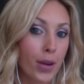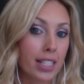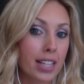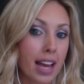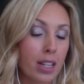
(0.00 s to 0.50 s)

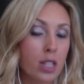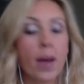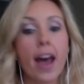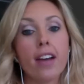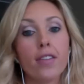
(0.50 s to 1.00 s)
challenge
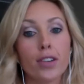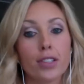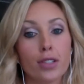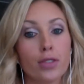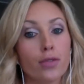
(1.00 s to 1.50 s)
pack
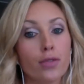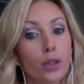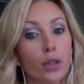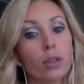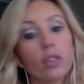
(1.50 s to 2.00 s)
versus
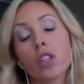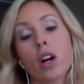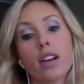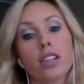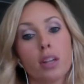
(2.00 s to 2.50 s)
full
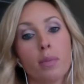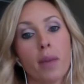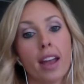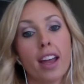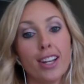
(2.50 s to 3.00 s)
charge
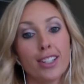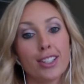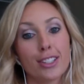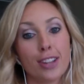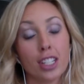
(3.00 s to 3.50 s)
shipping
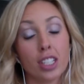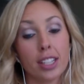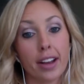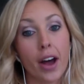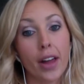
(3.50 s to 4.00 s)
just on
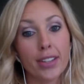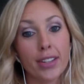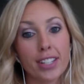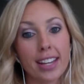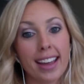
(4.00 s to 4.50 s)

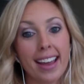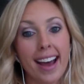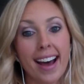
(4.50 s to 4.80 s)
Shakeology,